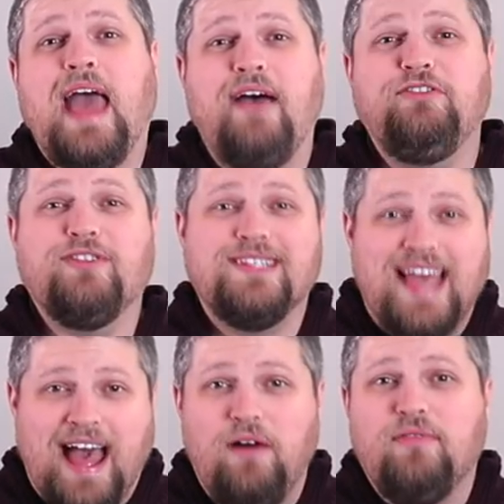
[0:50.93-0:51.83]
after
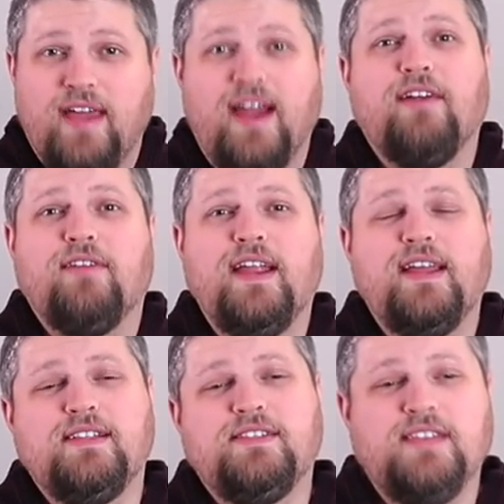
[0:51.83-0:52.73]
it's out there, right?
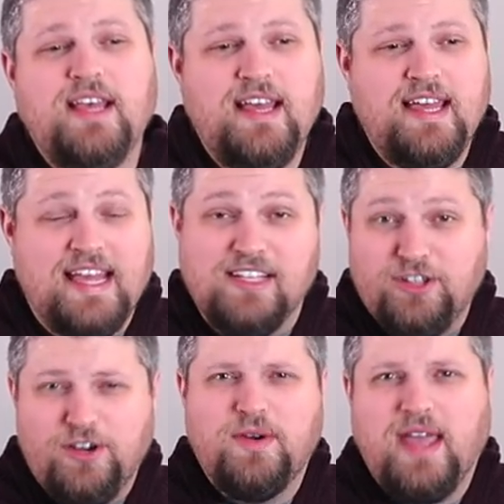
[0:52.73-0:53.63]
It's is
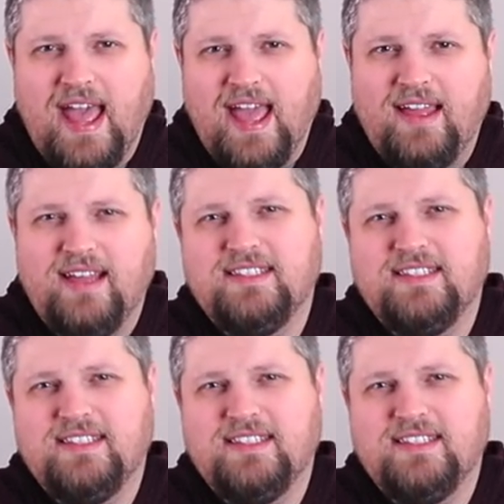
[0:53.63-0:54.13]
it okay?